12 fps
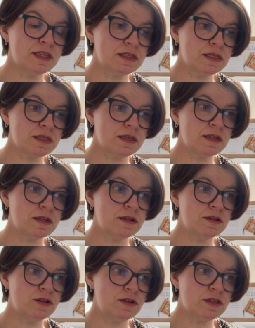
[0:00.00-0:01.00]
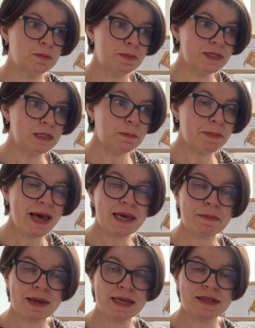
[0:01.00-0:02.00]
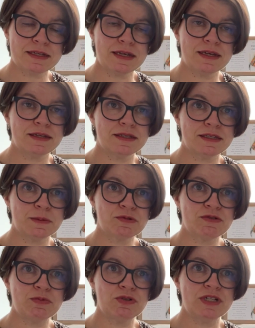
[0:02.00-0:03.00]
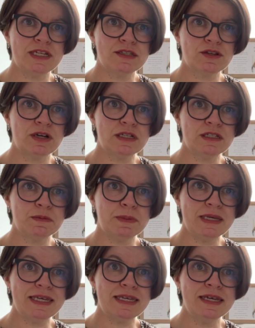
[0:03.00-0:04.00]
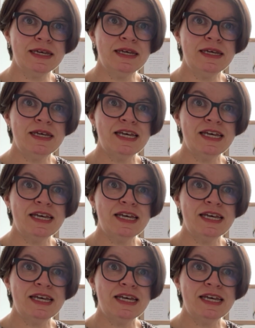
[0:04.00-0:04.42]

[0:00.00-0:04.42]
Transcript: this the Busy Bagmaker subscription is going to be